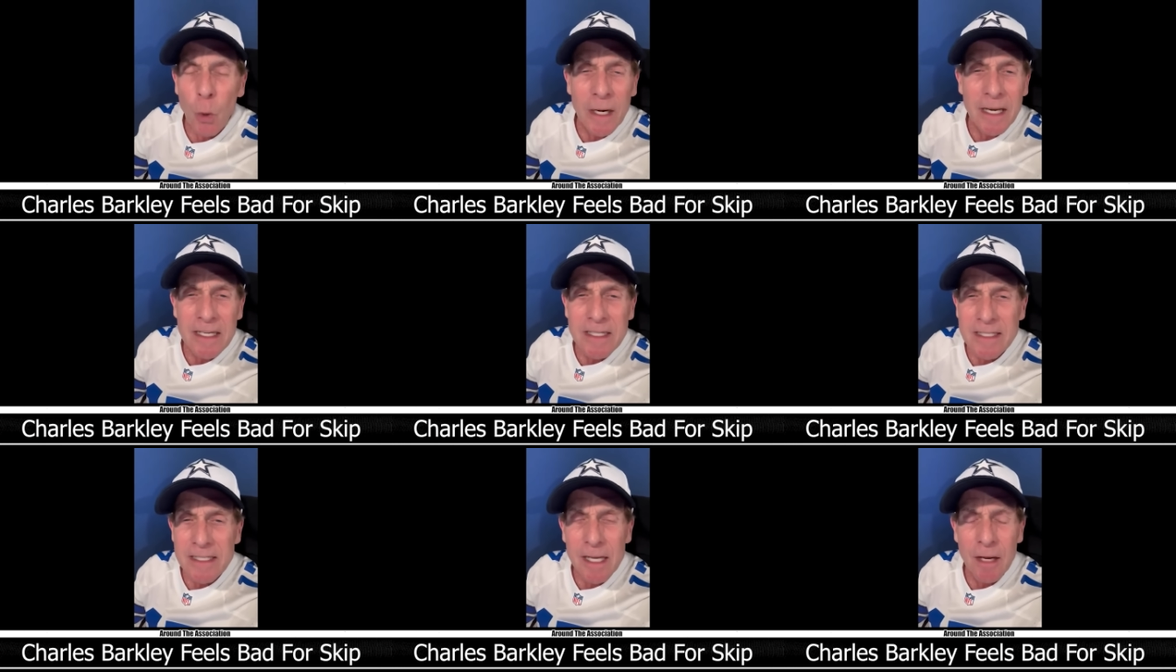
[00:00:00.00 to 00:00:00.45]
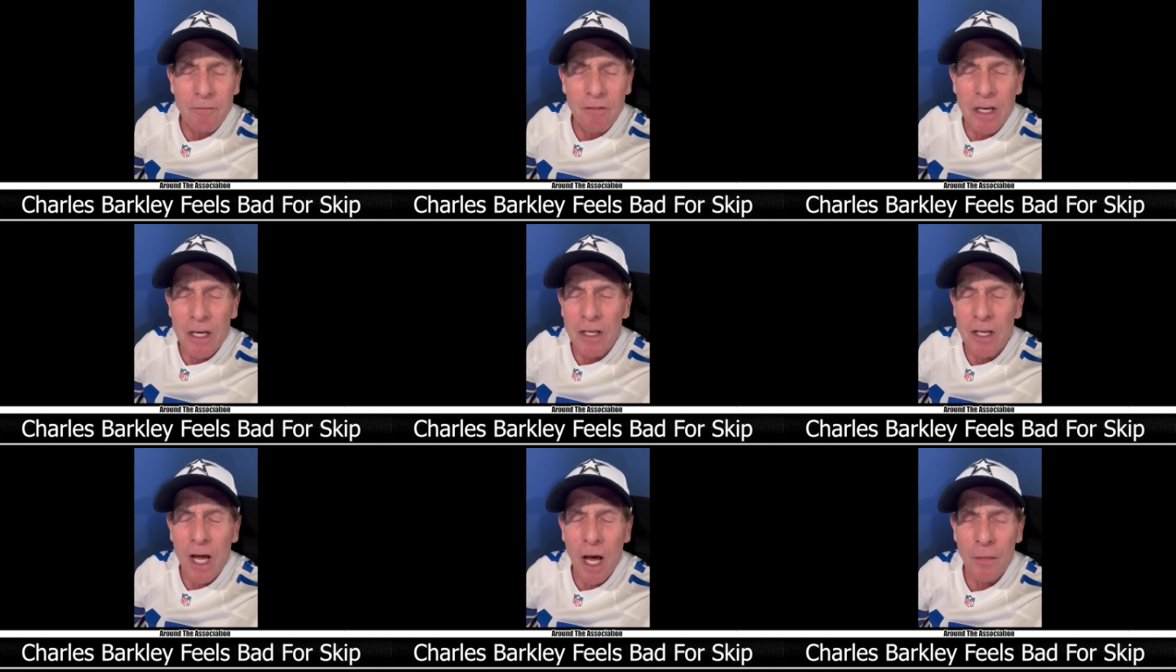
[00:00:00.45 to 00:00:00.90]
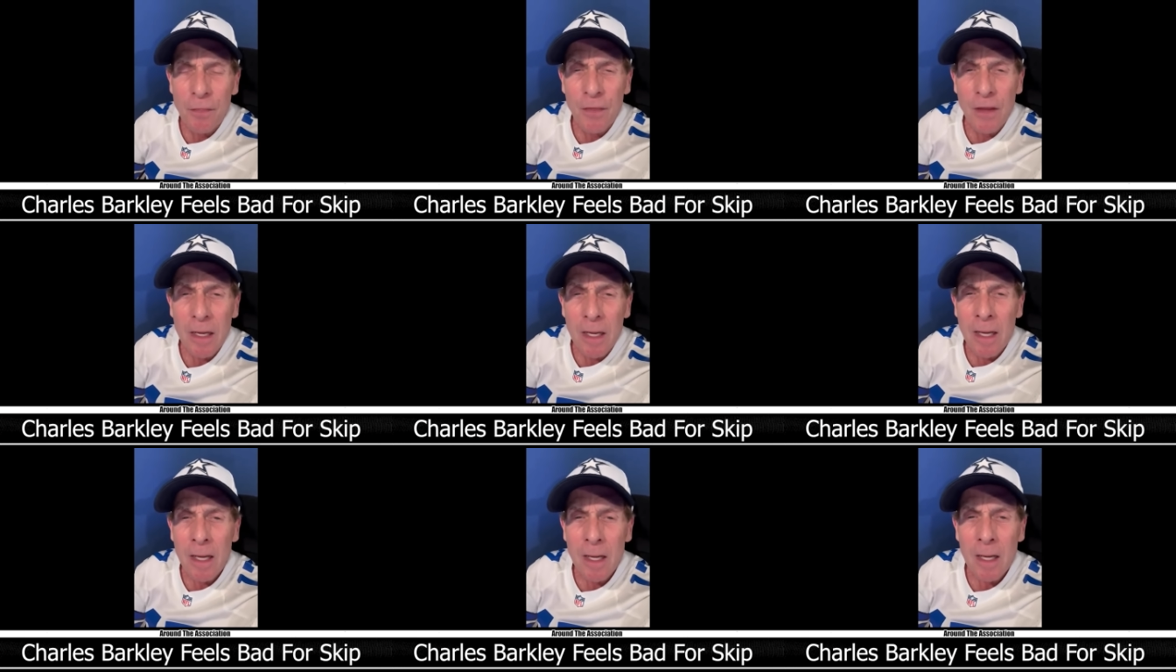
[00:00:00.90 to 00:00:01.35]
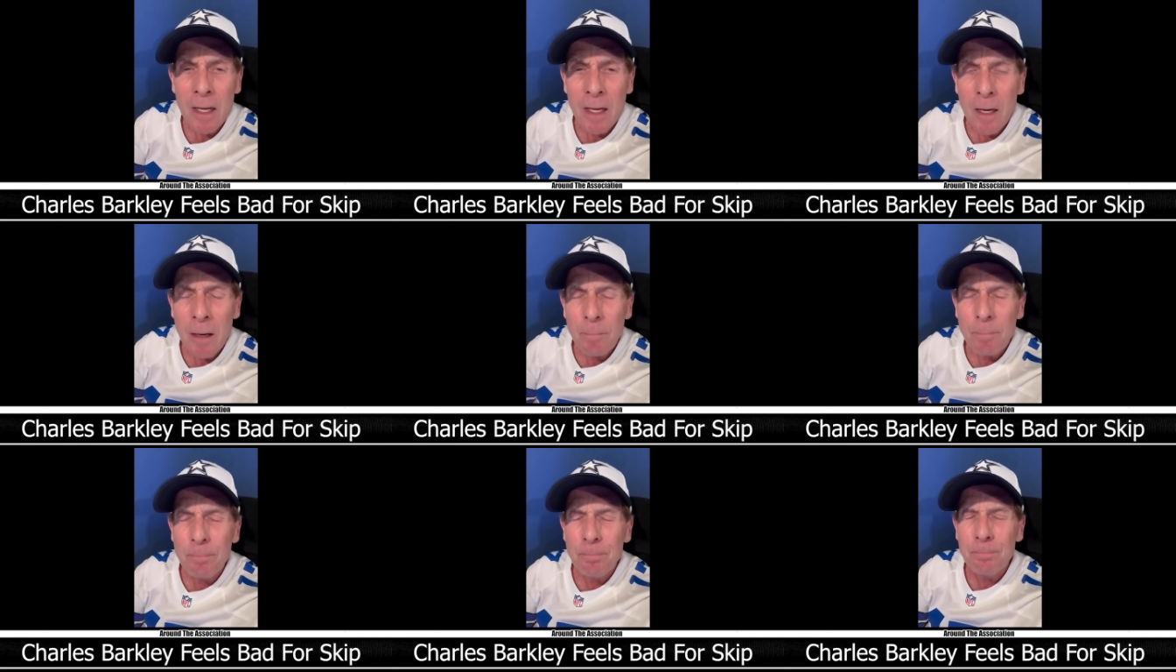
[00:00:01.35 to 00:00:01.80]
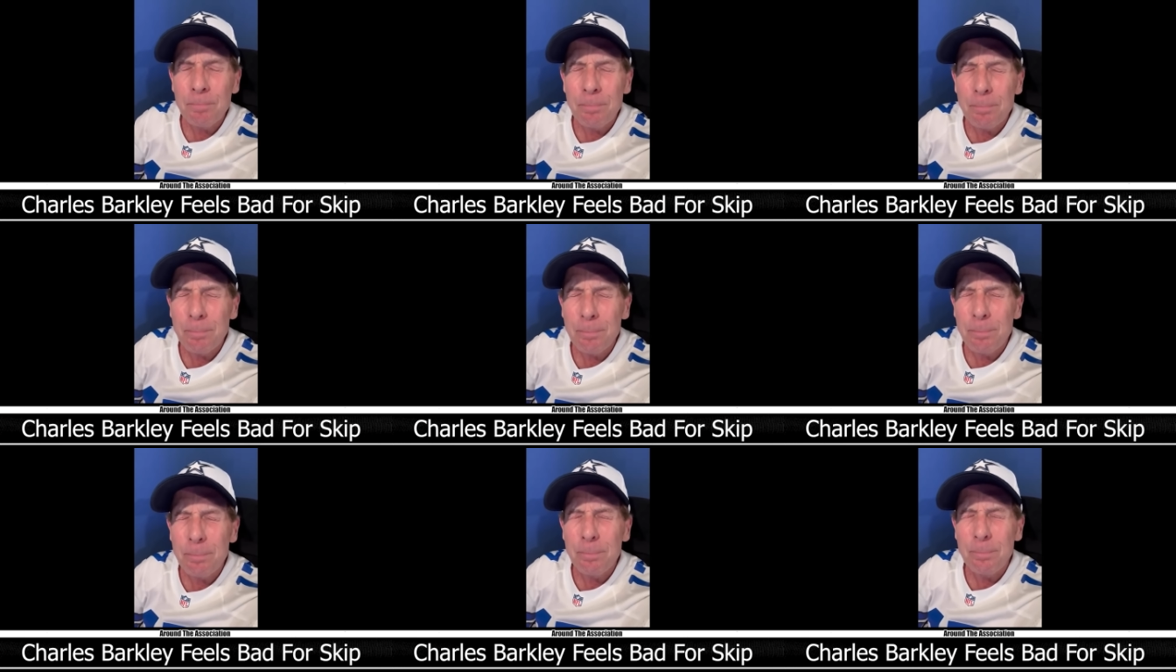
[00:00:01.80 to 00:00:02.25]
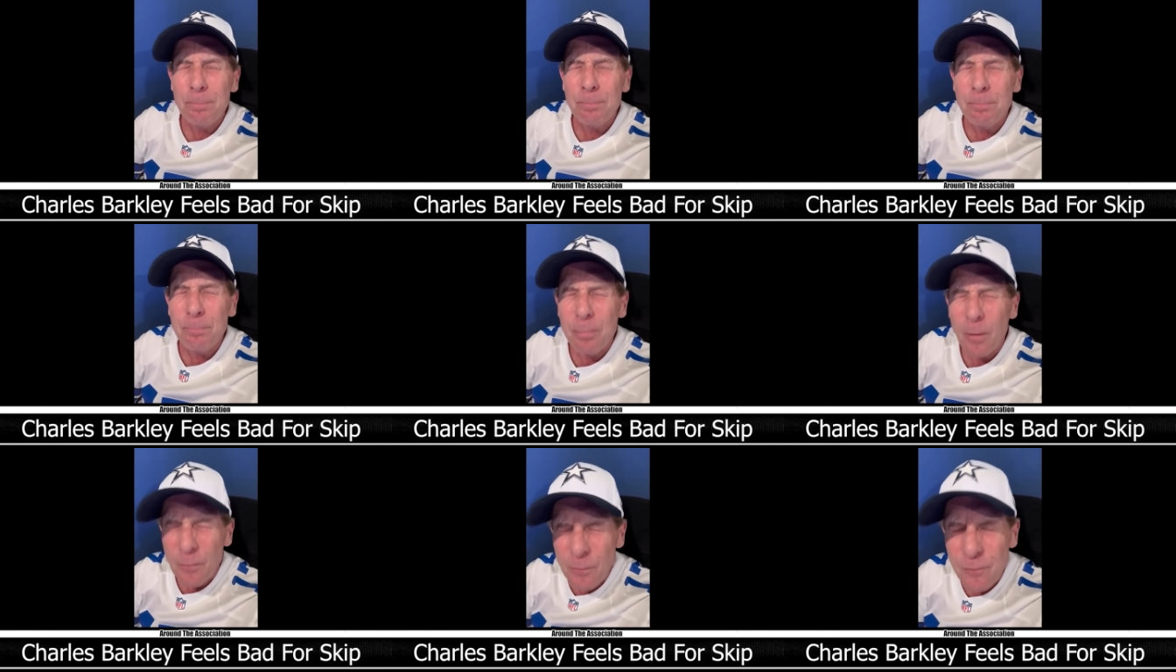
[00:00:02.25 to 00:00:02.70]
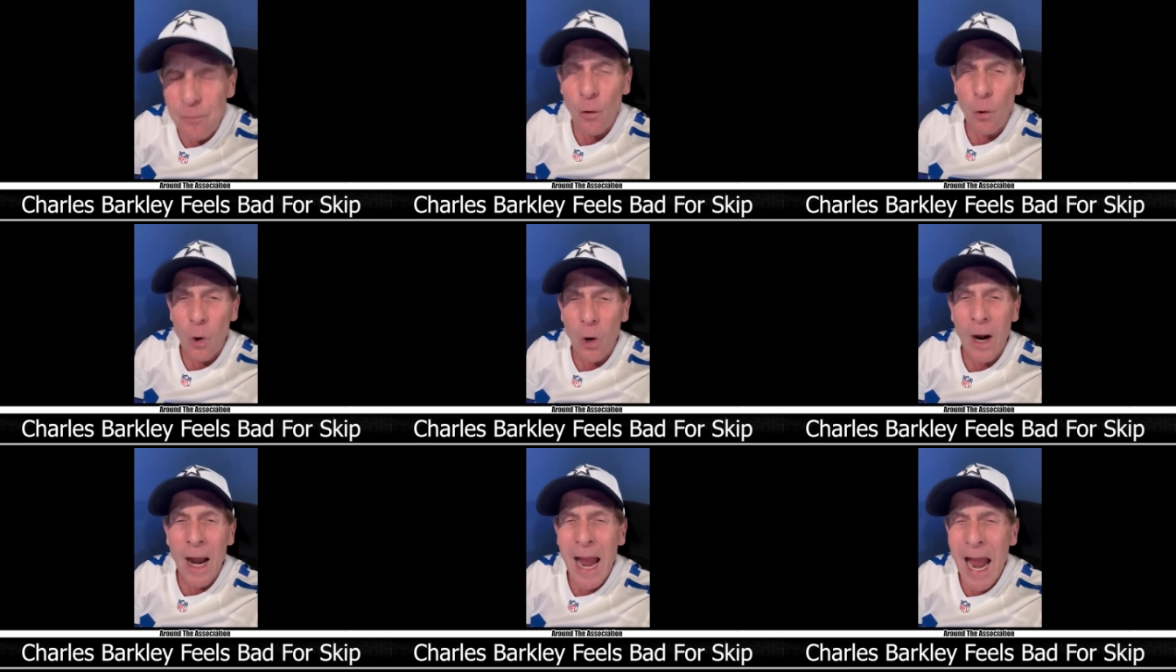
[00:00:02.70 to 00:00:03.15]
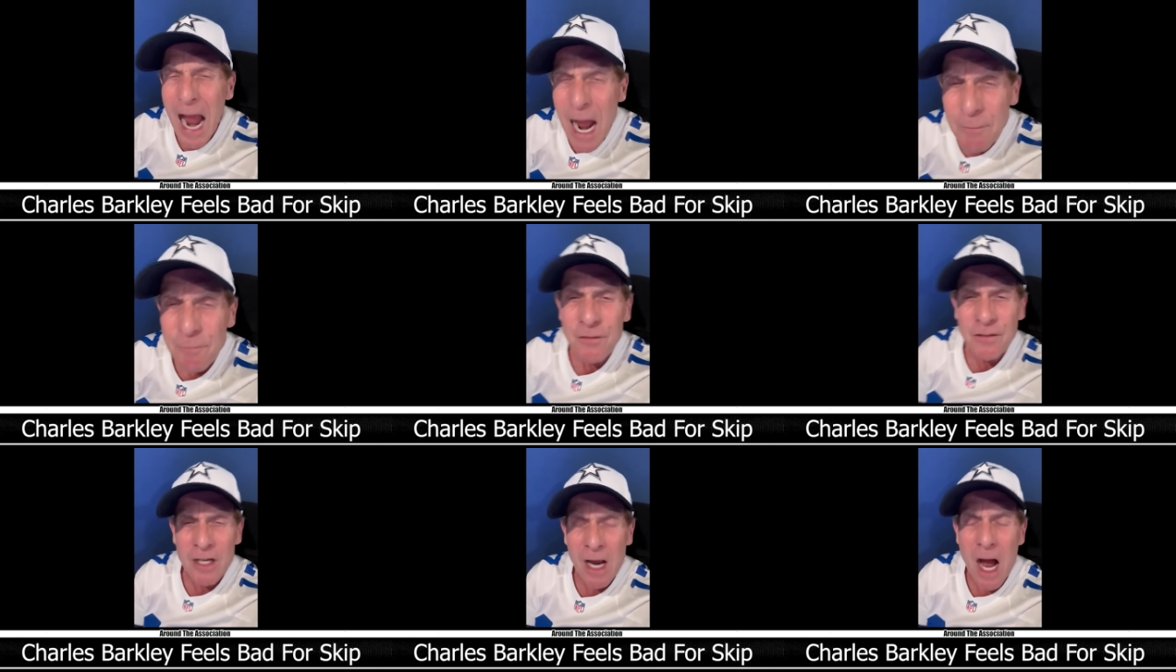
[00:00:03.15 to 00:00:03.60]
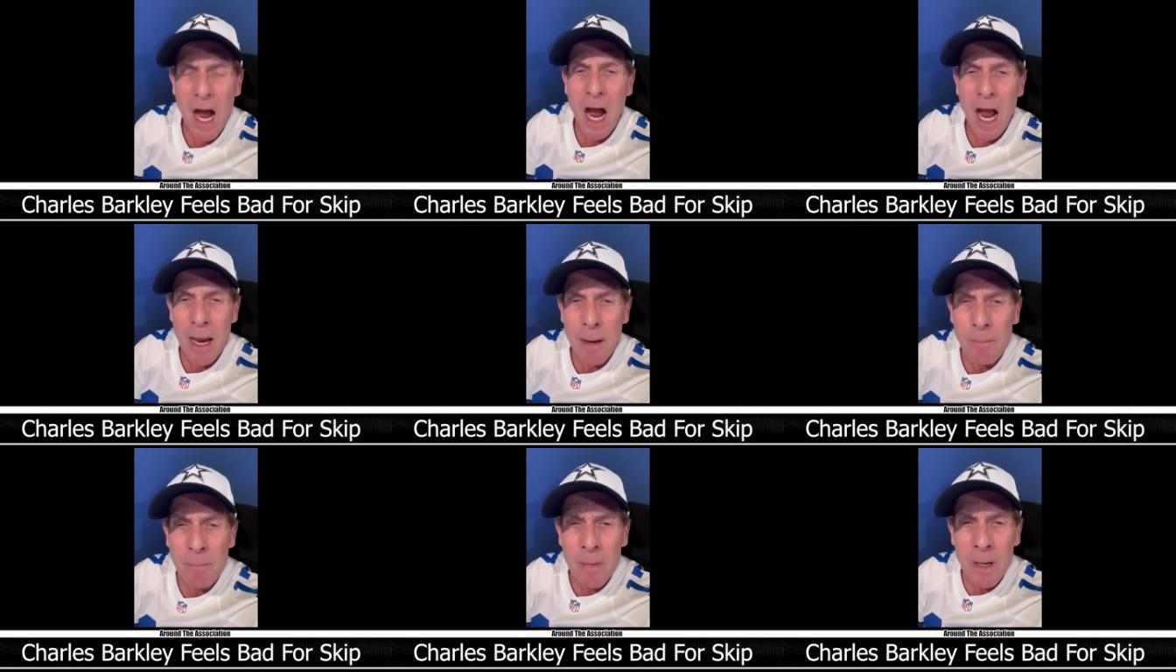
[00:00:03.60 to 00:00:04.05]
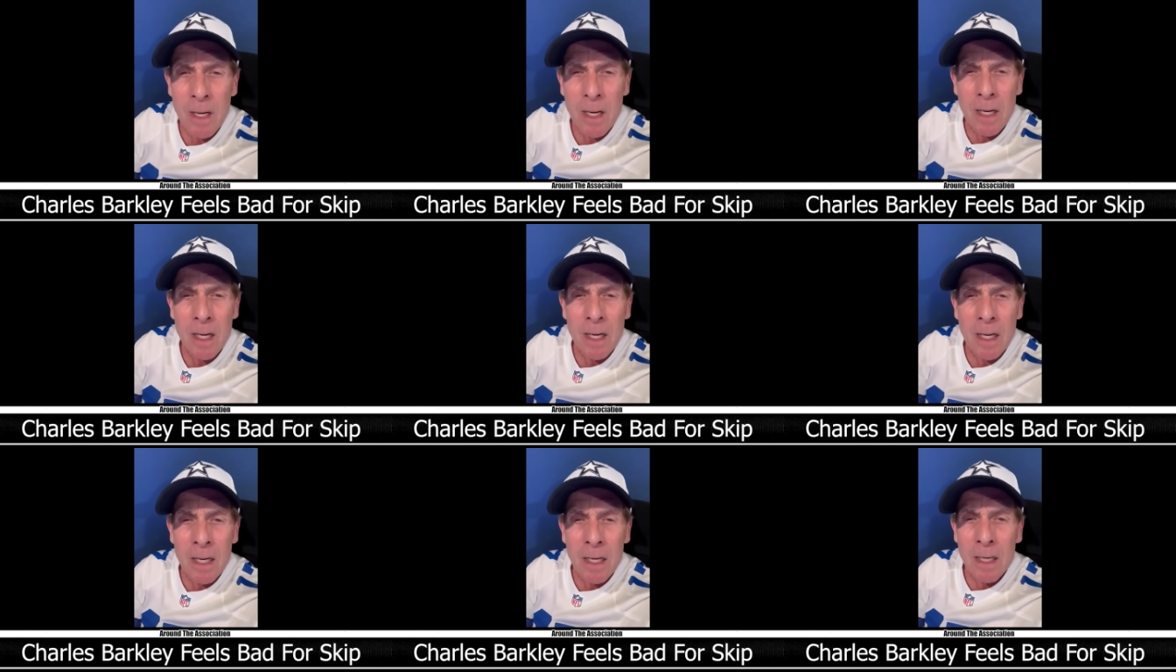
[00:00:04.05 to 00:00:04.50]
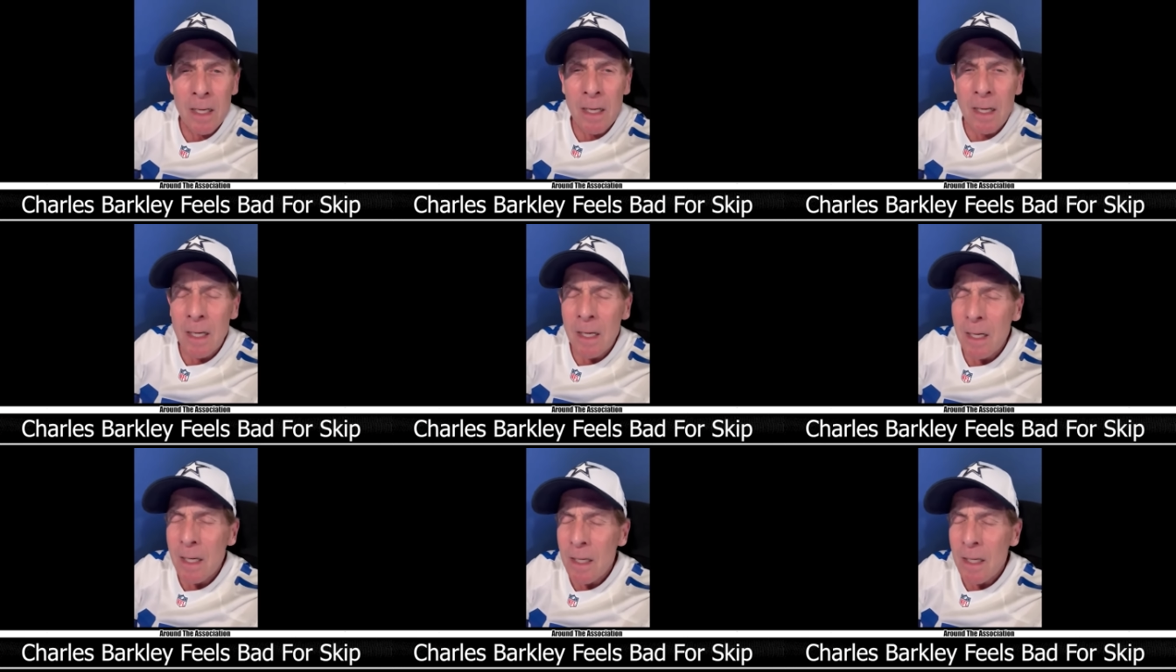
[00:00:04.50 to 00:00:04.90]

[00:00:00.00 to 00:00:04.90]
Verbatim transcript: Even if you had concrete proof to go in there and put something like that as a journalist,